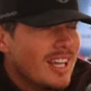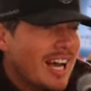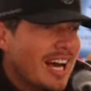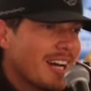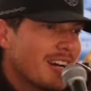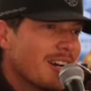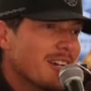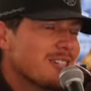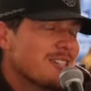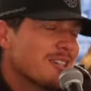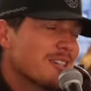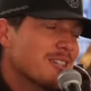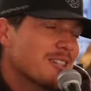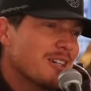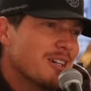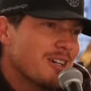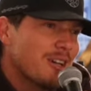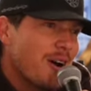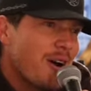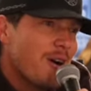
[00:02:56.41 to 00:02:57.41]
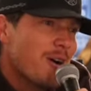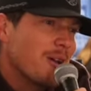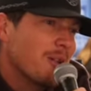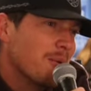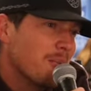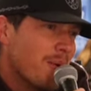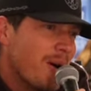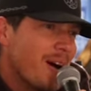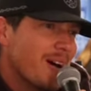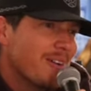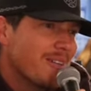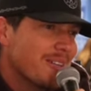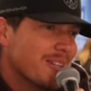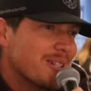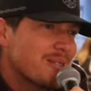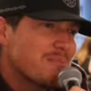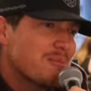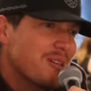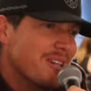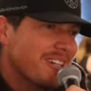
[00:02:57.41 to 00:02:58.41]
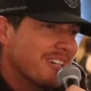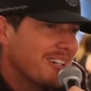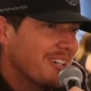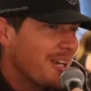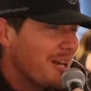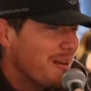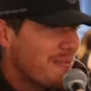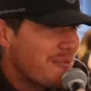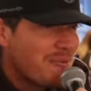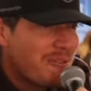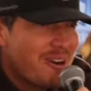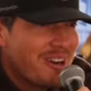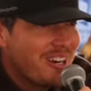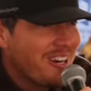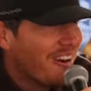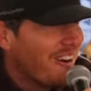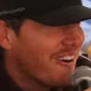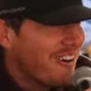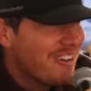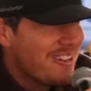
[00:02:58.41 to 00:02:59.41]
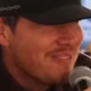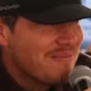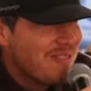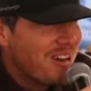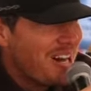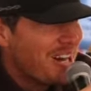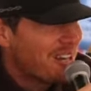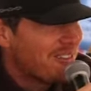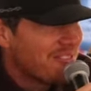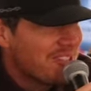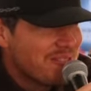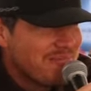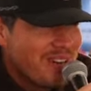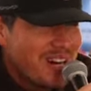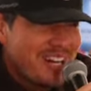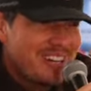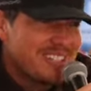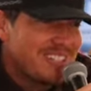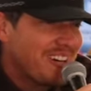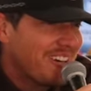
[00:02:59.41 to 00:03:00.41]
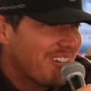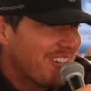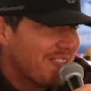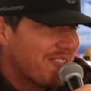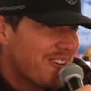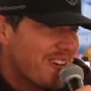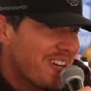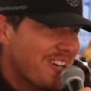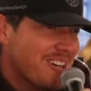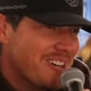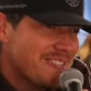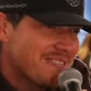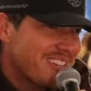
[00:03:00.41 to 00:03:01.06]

I got a song called Hard on the Bottle that's pretty good. I've been working hard on the bottle, but the bottle's hardly working on me.